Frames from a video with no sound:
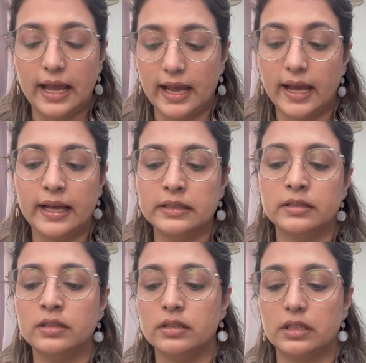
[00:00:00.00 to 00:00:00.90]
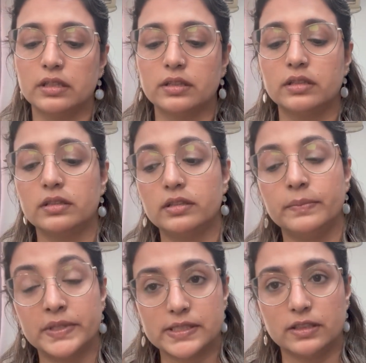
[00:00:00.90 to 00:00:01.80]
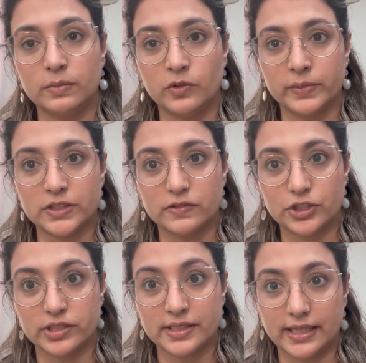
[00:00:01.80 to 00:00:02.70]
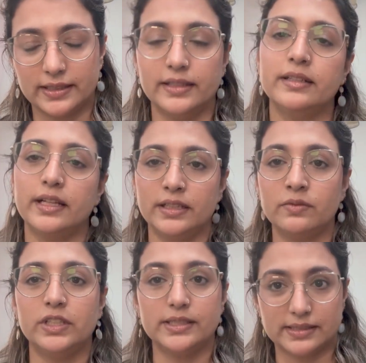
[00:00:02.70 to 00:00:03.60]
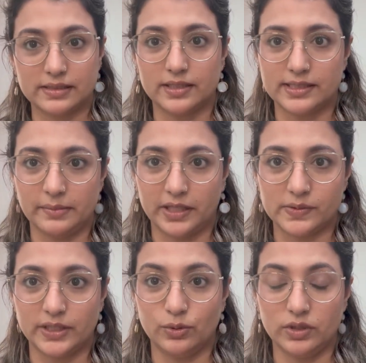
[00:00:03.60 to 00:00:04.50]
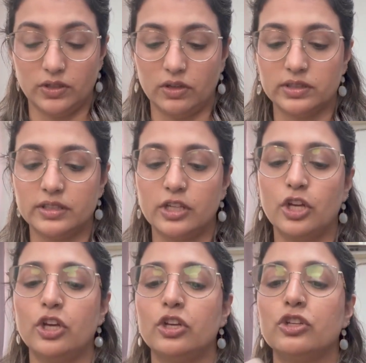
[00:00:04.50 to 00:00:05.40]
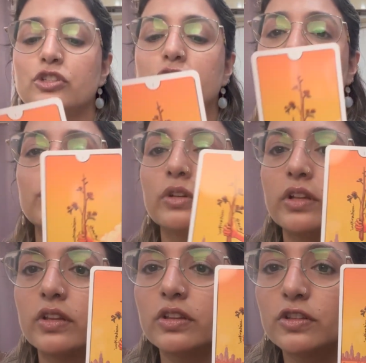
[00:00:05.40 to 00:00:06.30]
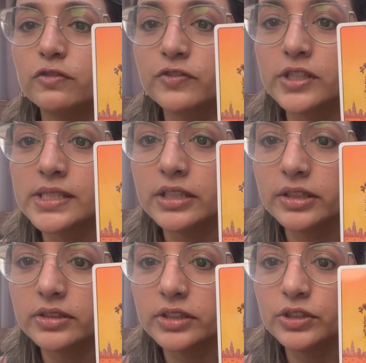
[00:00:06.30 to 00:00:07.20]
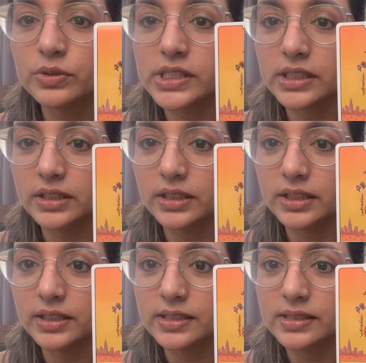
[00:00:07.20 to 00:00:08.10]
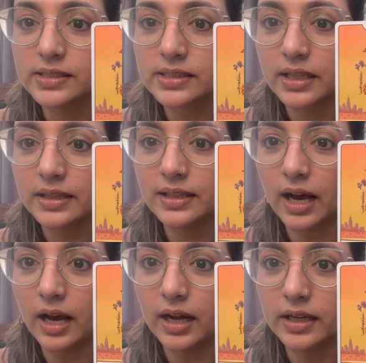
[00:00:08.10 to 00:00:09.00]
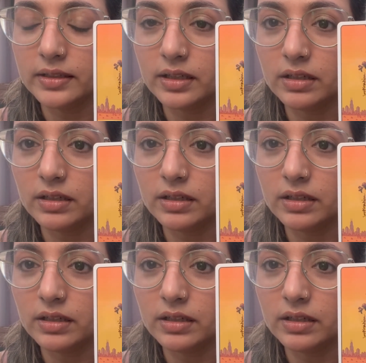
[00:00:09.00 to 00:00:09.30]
and the Mystical Moments version second, and then we'll discuss them as we go along. So the first here you see is that